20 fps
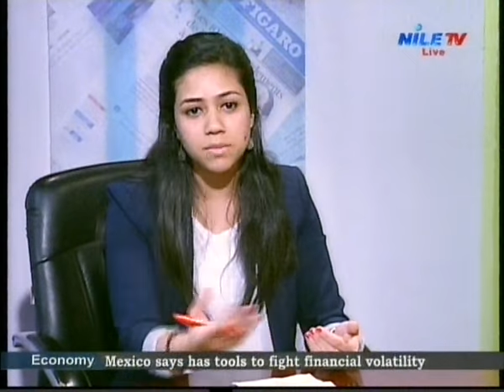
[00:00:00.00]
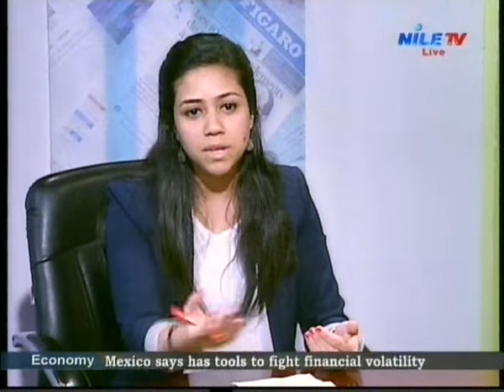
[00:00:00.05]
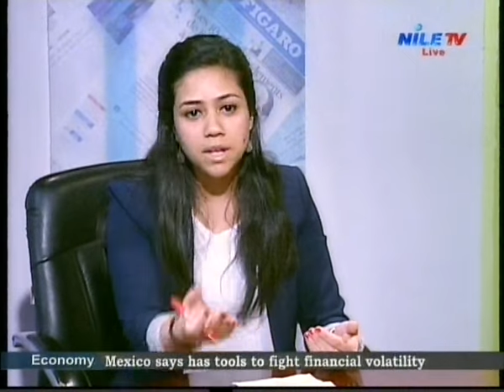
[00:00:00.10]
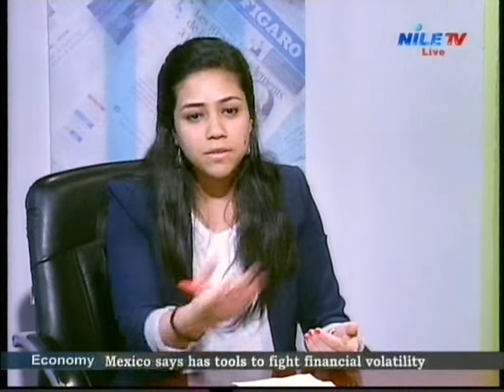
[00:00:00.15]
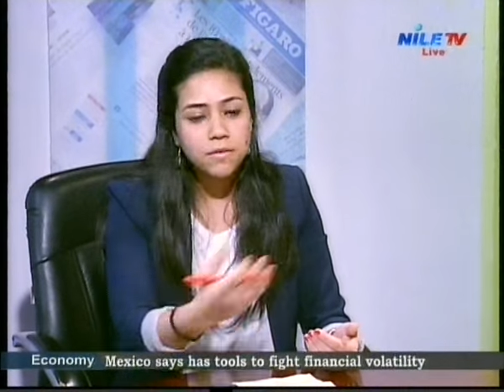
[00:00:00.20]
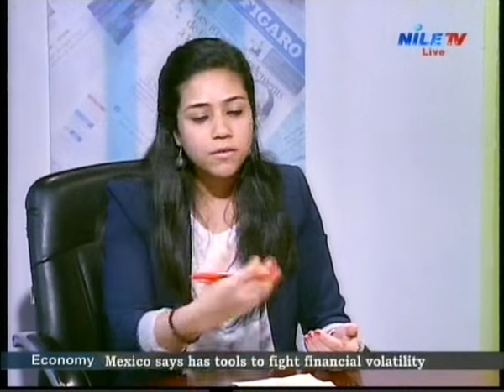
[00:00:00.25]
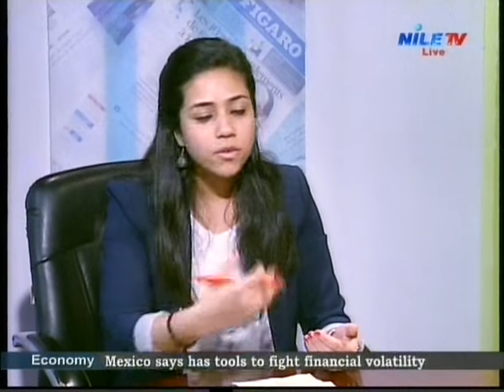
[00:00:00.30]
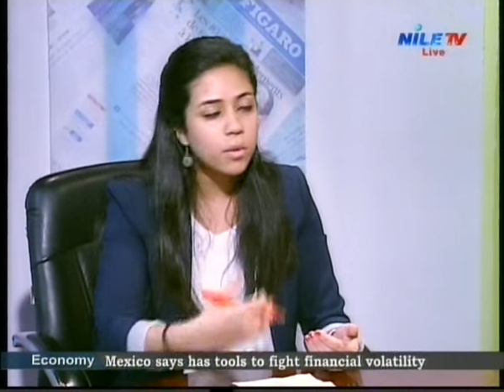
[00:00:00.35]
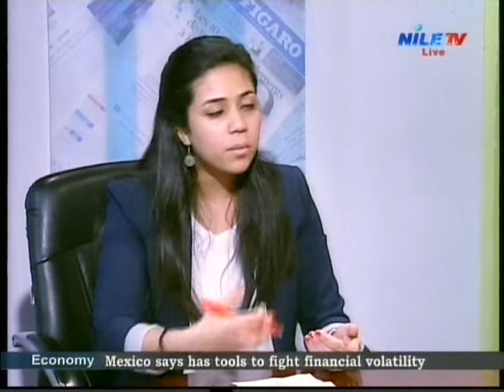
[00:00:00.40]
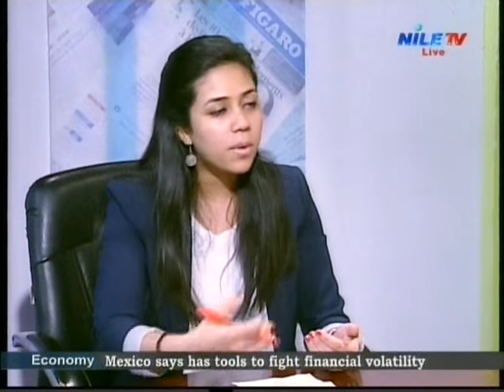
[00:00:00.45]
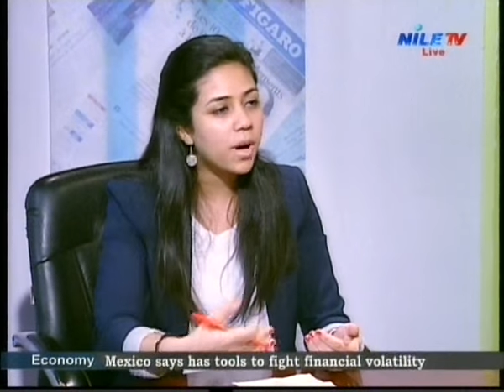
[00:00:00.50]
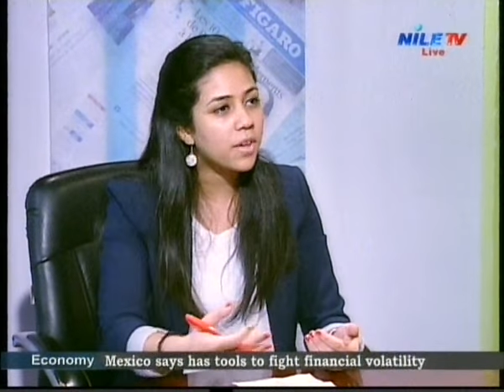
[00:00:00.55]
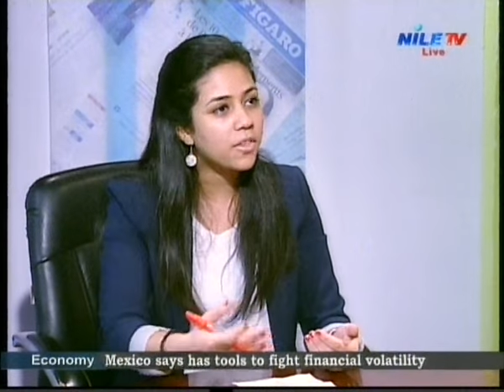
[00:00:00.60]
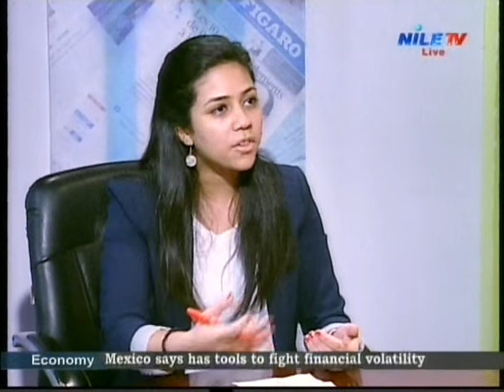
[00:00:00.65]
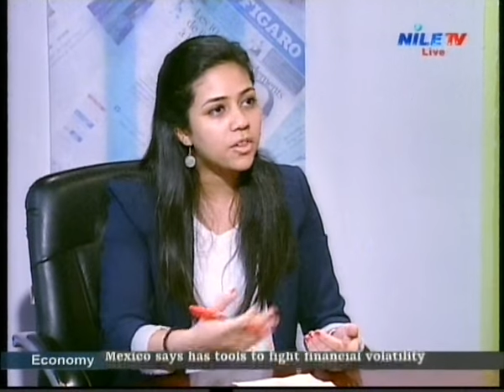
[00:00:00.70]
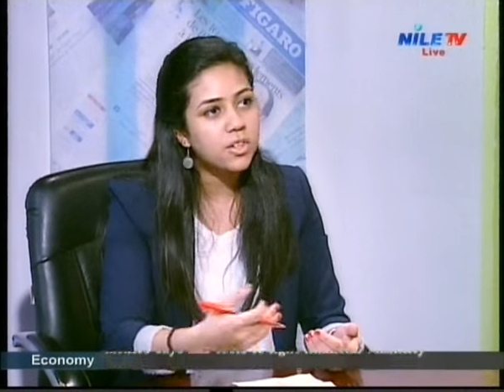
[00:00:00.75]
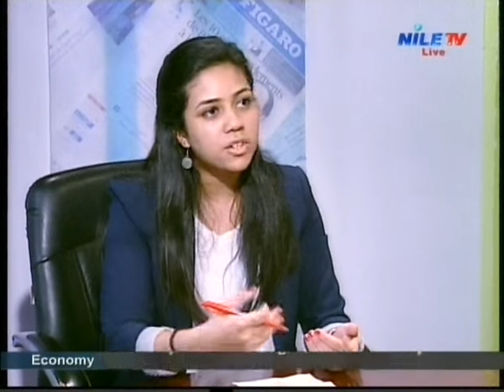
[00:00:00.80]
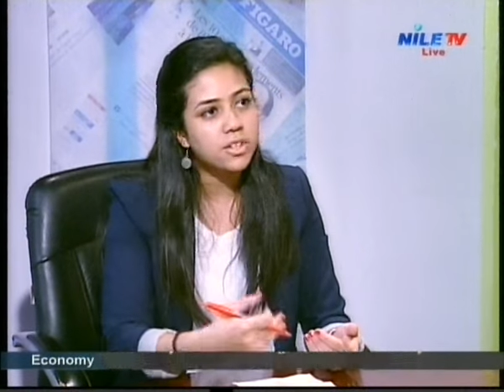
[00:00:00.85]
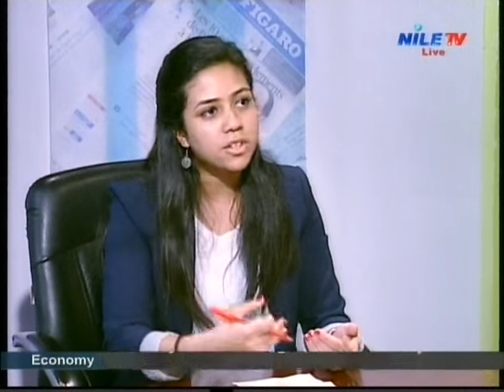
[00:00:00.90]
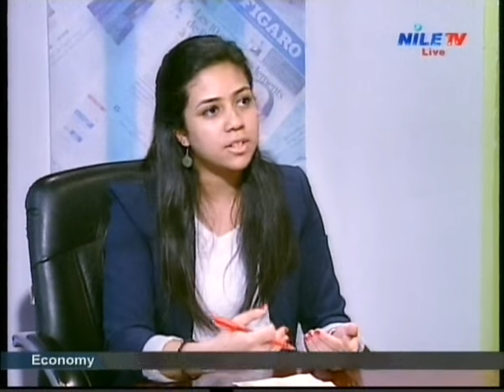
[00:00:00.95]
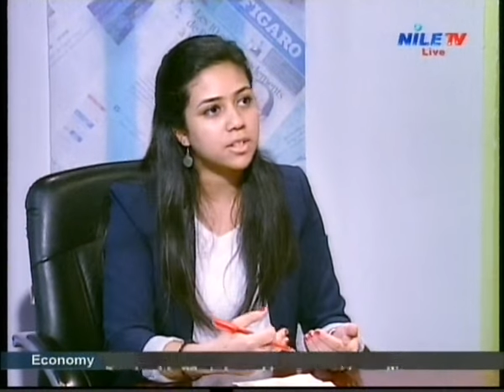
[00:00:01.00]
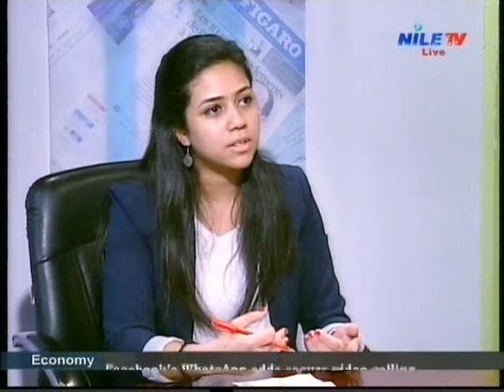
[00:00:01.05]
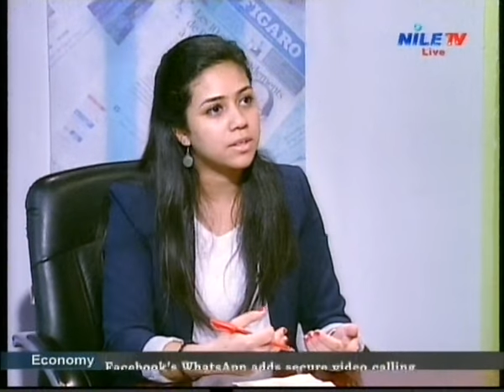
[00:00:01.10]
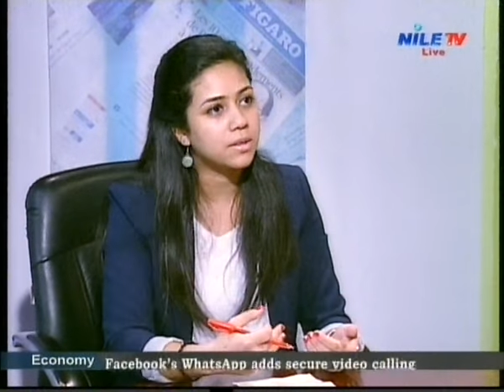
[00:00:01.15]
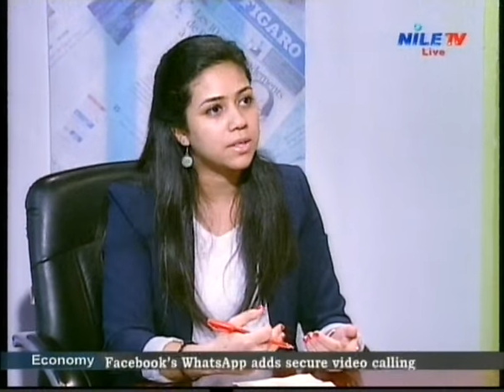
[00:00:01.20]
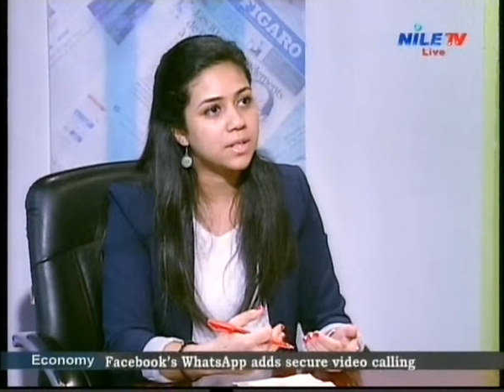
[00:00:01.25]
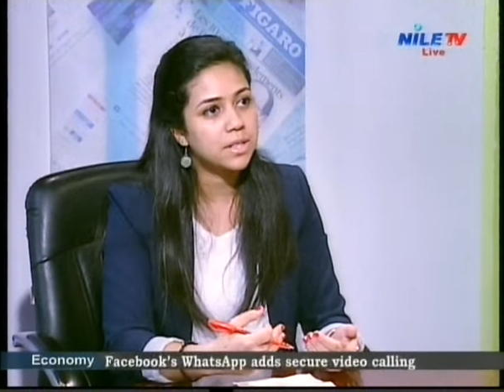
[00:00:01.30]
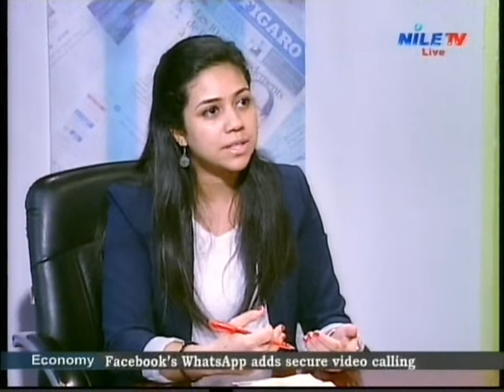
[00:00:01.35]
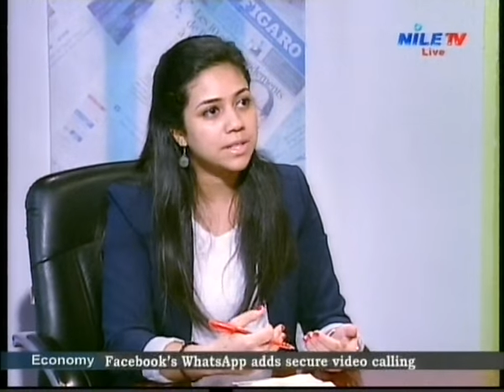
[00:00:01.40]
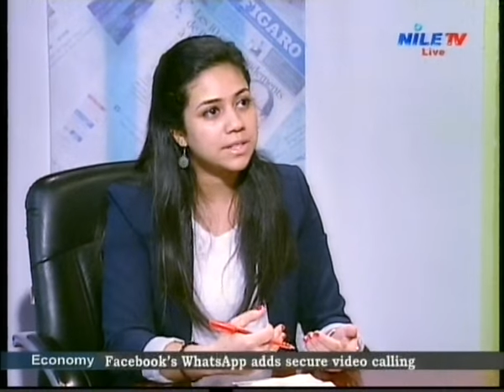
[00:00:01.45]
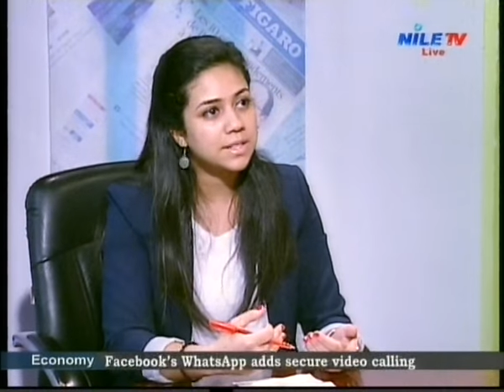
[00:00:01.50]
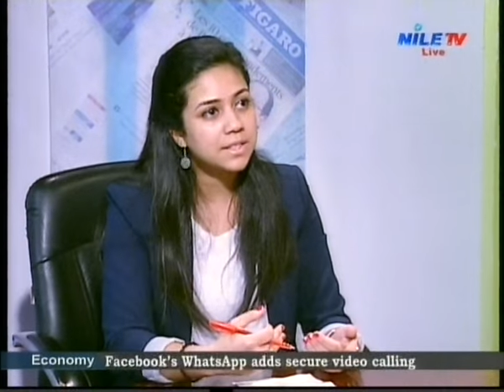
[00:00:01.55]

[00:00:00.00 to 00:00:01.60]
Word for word: uh, from other uh, uh,